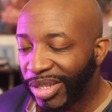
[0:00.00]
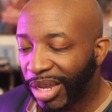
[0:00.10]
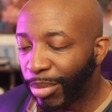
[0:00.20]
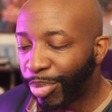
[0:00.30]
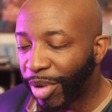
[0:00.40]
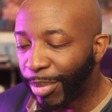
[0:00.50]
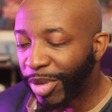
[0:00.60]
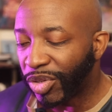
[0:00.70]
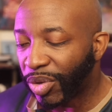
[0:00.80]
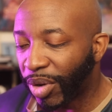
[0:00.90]
taking PrEP
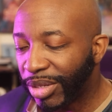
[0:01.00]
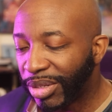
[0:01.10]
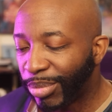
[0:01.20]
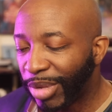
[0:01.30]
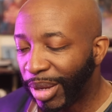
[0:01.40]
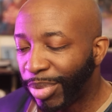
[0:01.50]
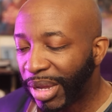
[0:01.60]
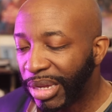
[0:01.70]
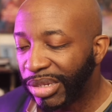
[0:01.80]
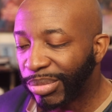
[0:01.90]
is crazy to me,
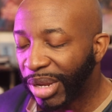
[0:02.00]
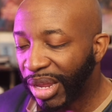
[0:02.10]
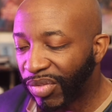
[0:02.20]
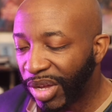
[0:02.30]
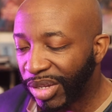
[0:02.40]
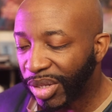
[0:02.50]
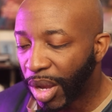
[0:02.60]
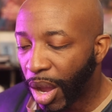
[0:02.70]
because many of us